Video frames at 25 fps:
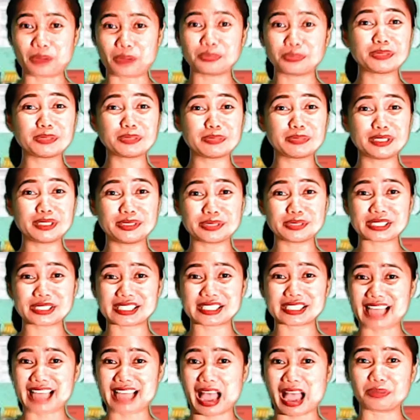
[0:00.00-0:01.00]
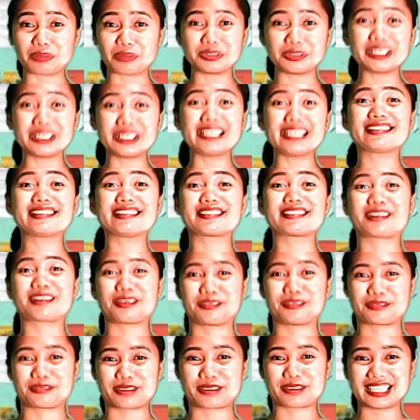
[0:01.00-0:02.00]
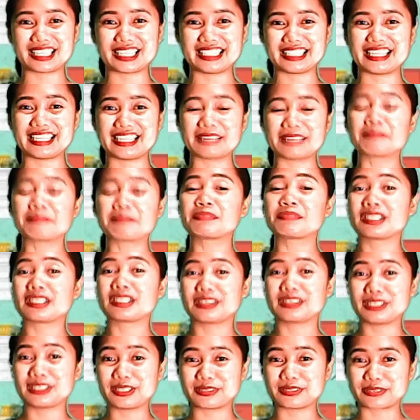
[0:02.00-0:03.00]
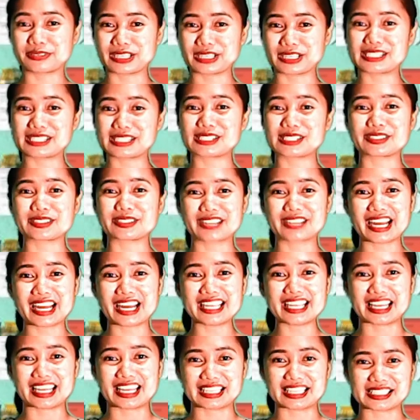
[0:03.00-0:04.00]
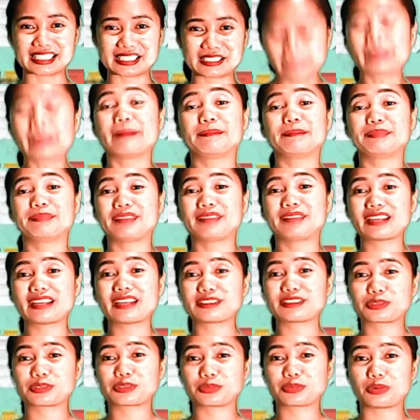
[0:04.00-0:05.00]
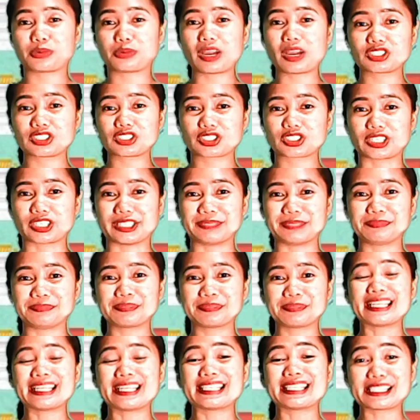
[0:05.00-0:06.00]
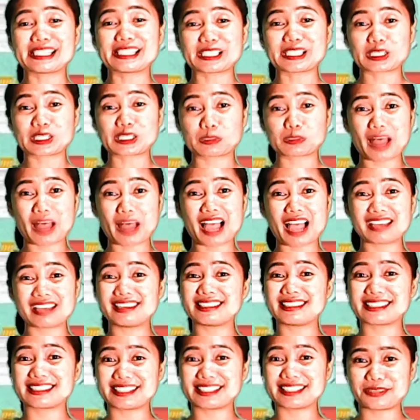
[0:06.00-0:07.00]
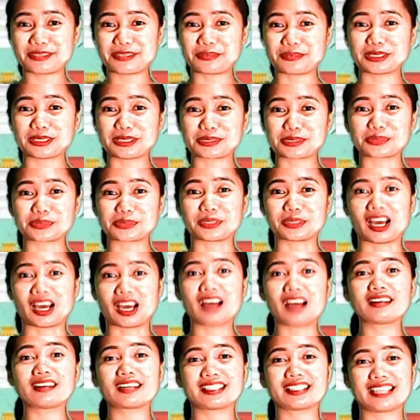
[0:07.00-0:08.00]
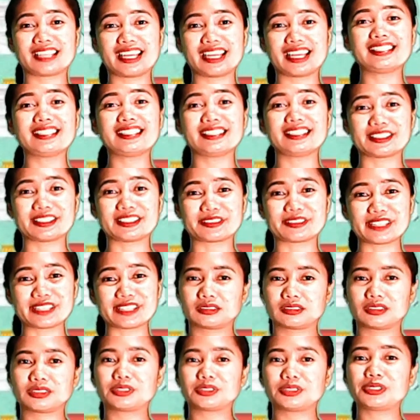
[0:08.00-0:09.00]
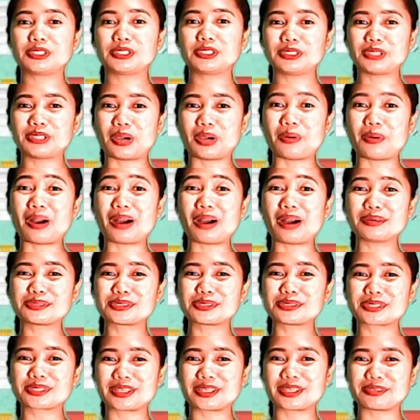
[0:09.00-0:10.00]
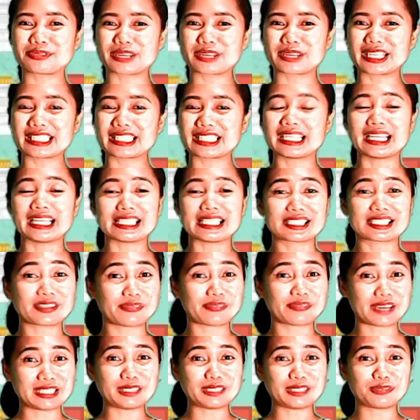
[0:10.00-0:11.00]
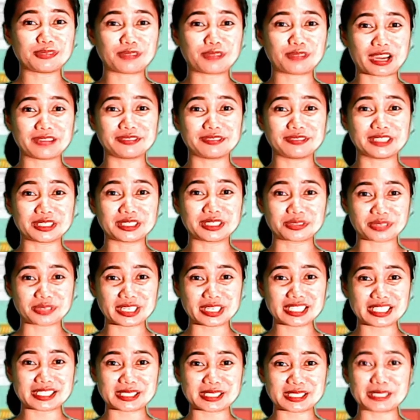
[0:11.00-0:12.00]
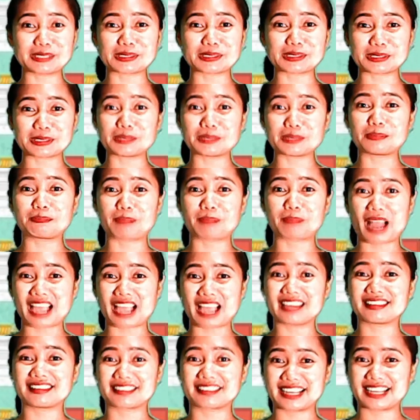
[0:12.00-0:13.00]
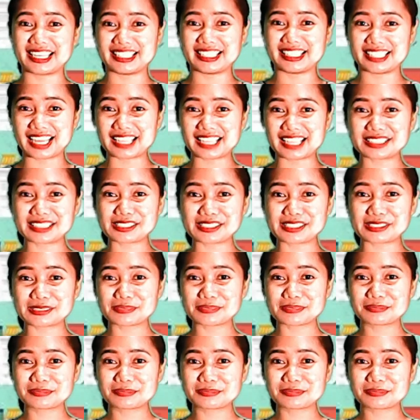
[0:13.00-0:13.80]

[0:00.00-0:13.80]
will be used now in converting degrees to radians. Next question. Since pi is equal to 180 degrees, do you know how to convert 75 degrees into pi radians?